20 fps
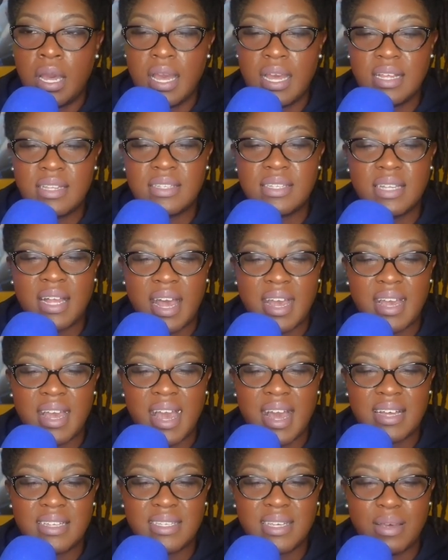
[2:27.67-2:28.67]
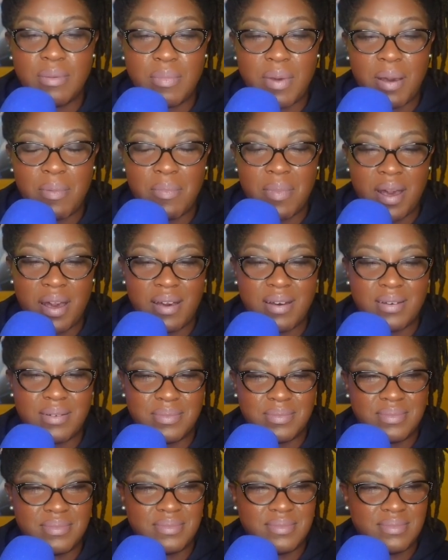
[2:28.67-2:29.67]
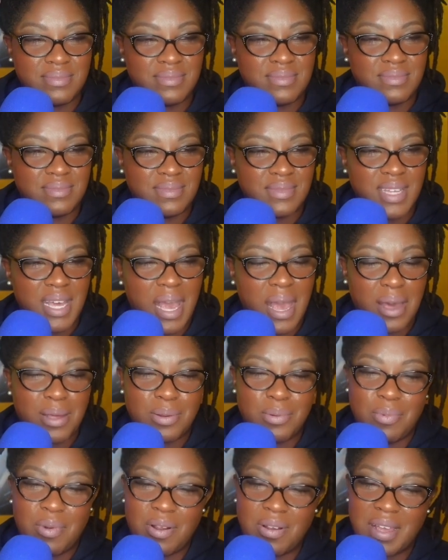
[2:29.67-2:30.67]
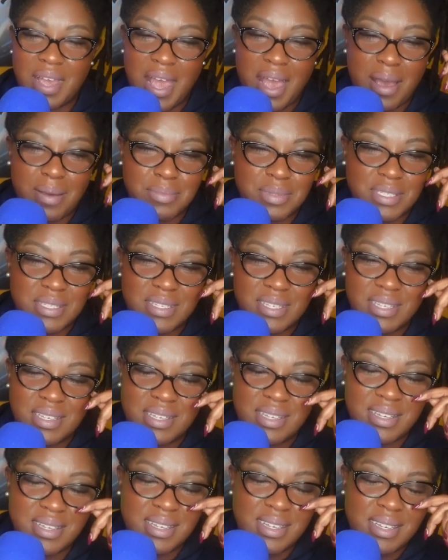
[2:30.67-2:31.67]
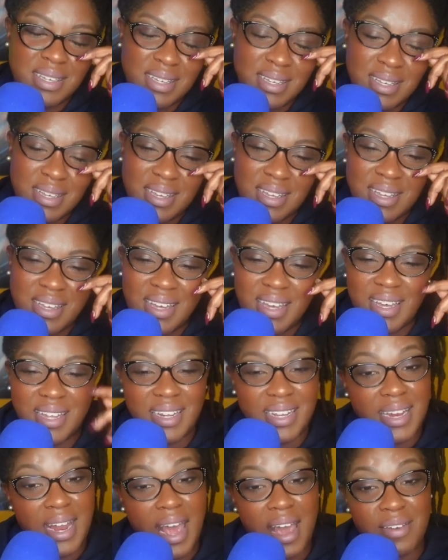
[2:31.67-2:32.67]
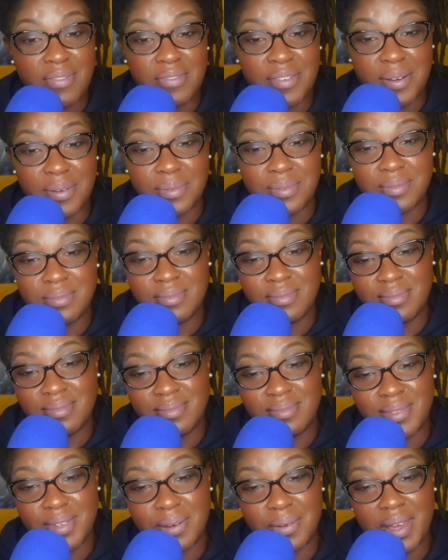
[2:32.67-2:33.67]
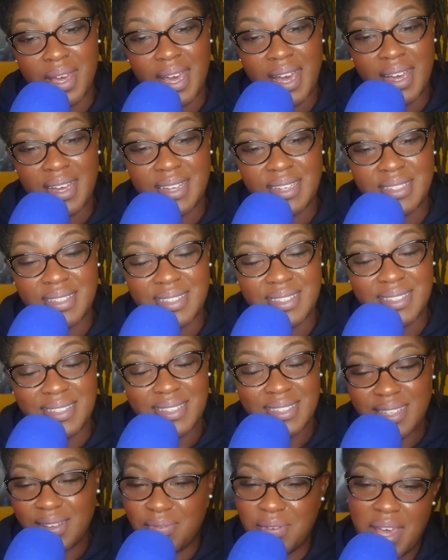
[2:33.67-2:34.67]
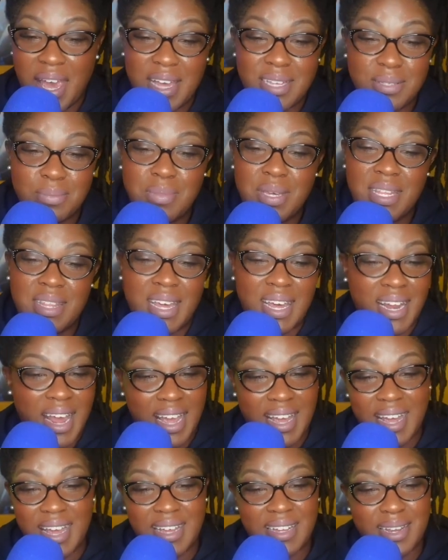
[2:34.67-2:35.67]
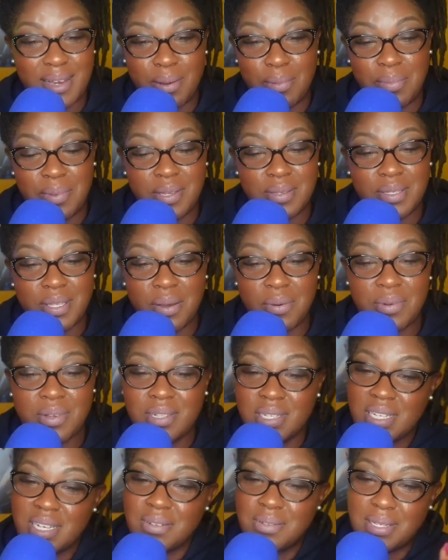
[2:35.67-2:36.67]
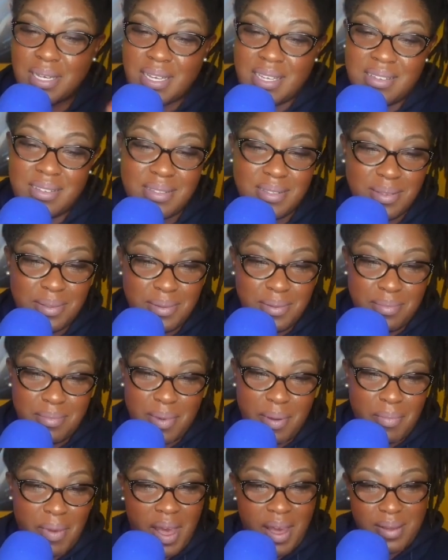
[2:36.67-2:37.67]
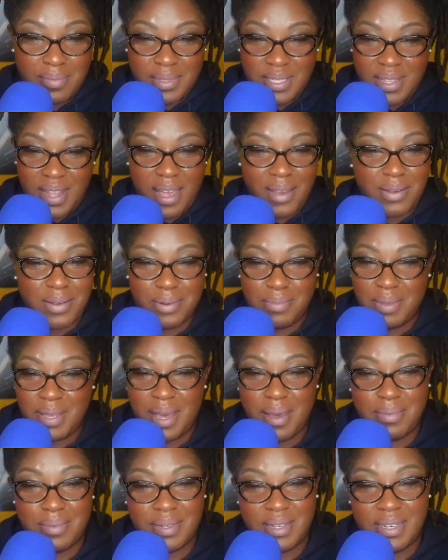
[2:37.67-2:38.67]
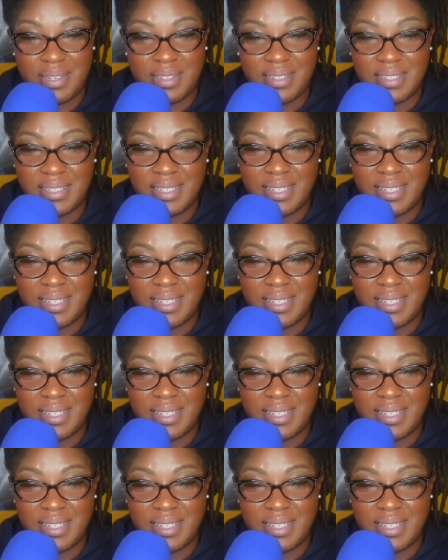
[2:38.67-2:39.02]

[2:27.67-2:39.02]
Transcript: it's like asking my mom how to work apps in an iPhone. Okay. You ask me that, I can't help you. So clearly, my mom's not going to be able to